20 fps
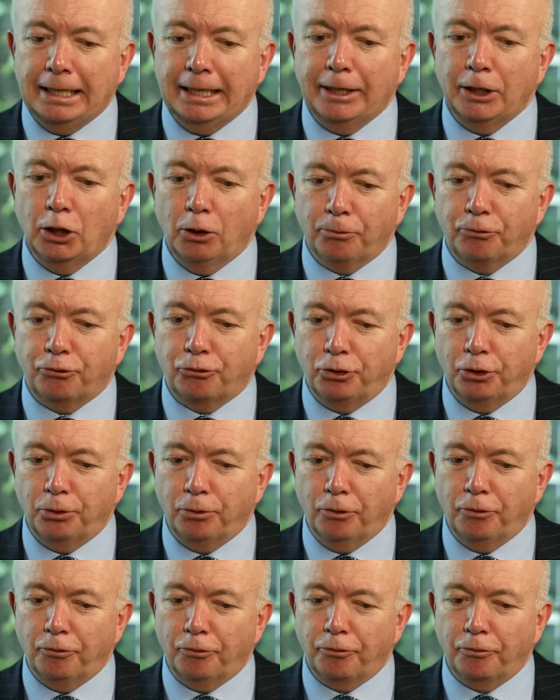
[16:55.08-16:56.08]
It helps
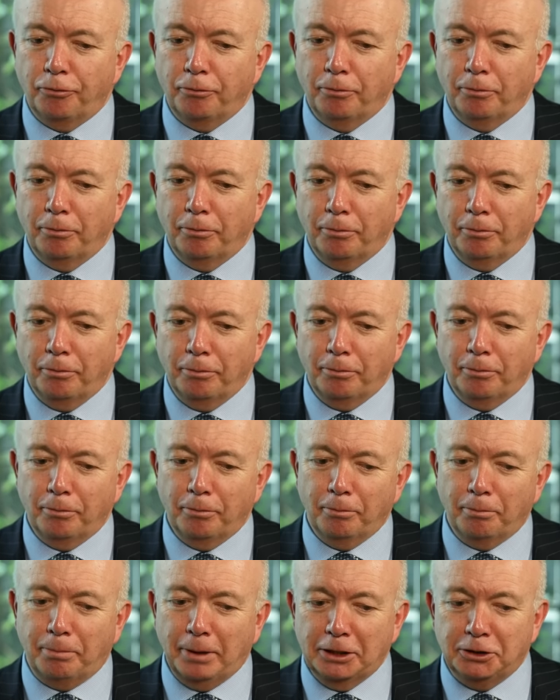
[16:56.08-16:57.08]
to have
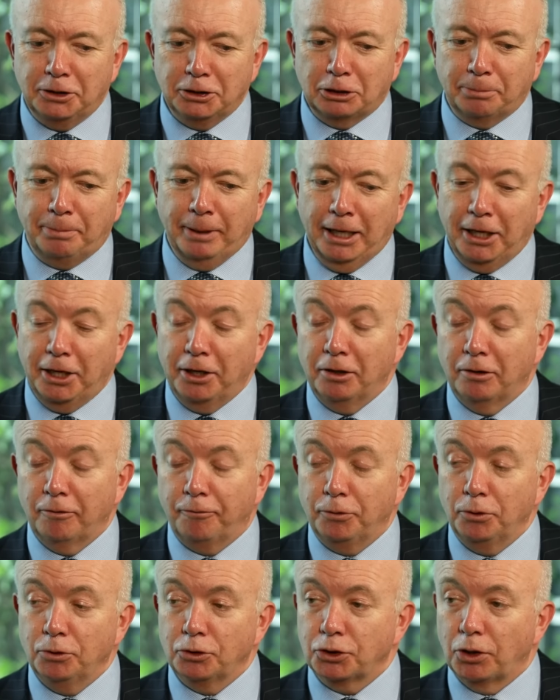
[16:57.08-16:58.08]
participated in a
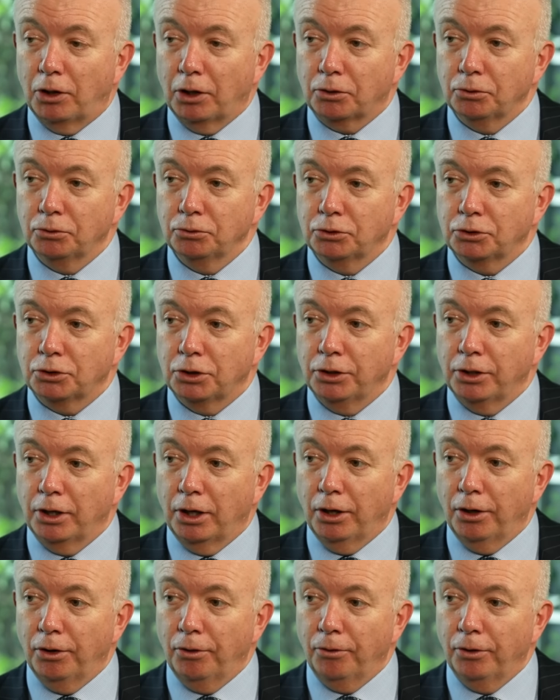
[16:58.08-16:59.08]
few cycles to
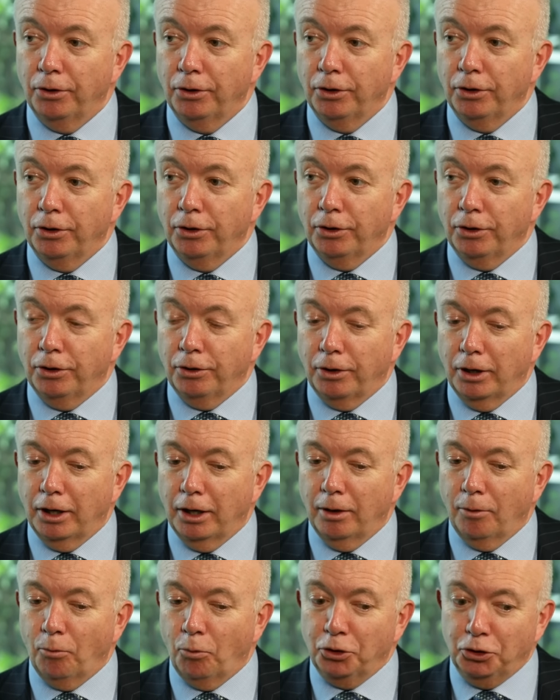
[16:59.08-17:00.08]
know
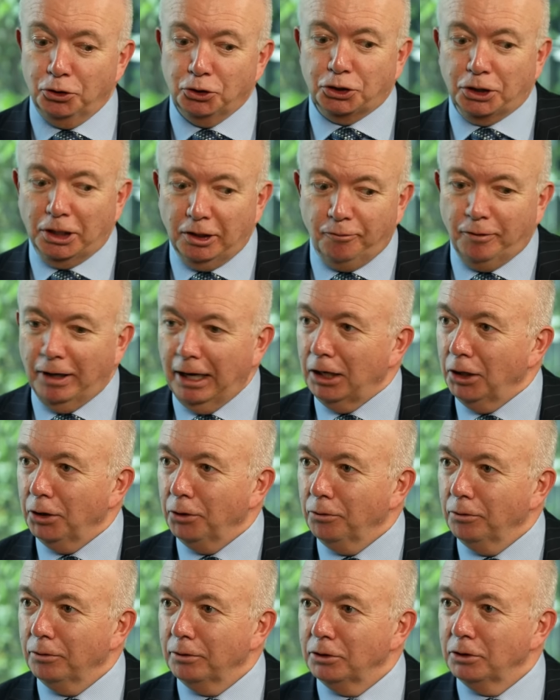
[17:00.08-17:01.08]
when you see
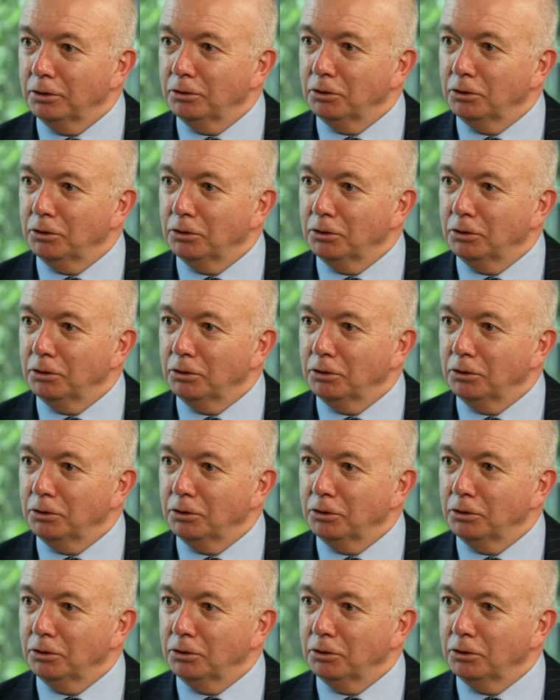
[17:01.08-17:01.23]
value